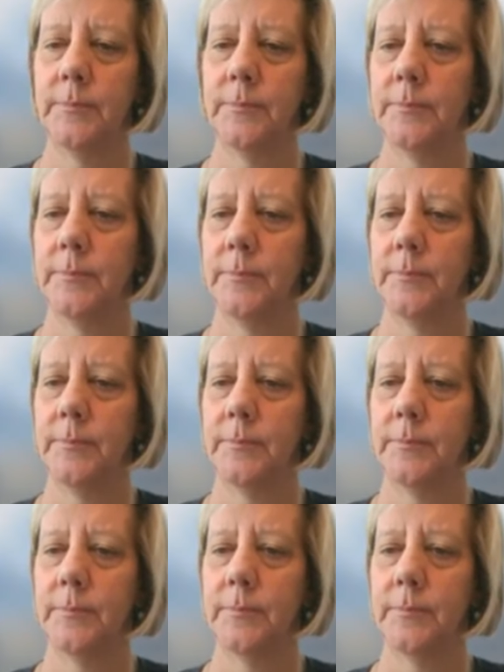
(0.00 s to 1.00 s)

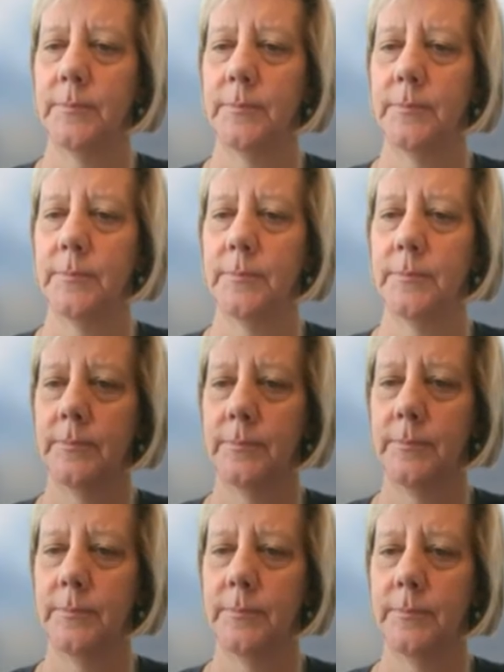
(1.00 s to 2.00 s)

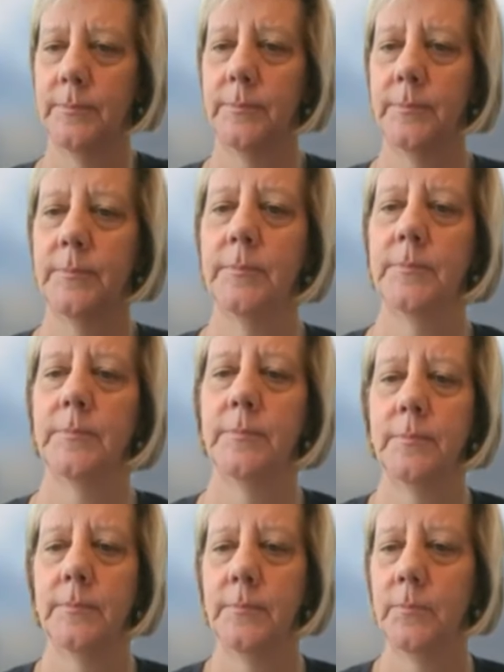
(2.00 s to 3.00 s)

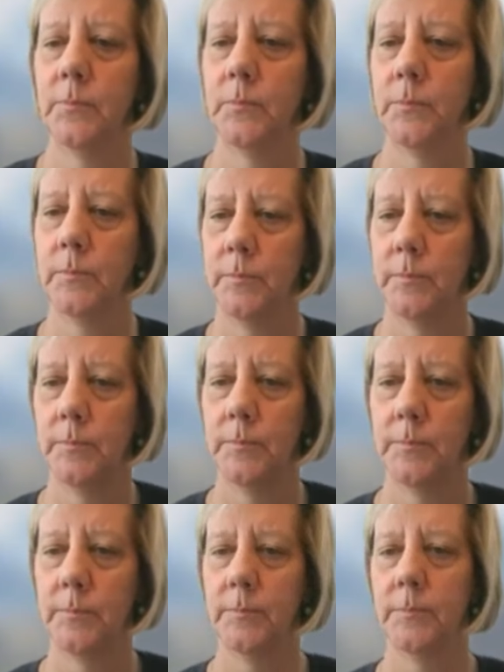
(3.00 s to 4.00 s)

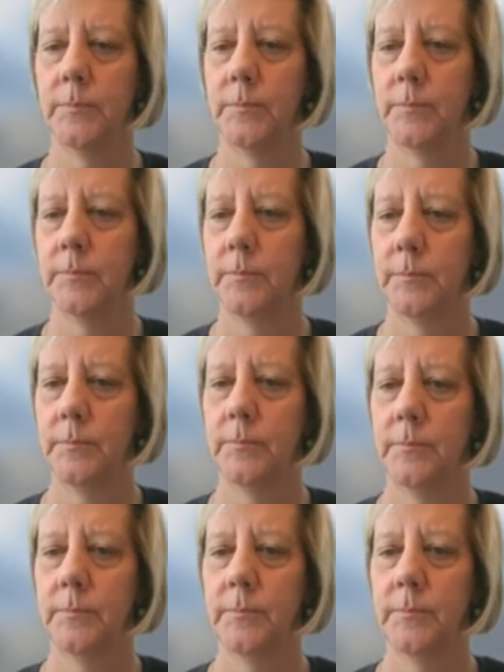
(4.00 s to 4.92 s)
[no speech]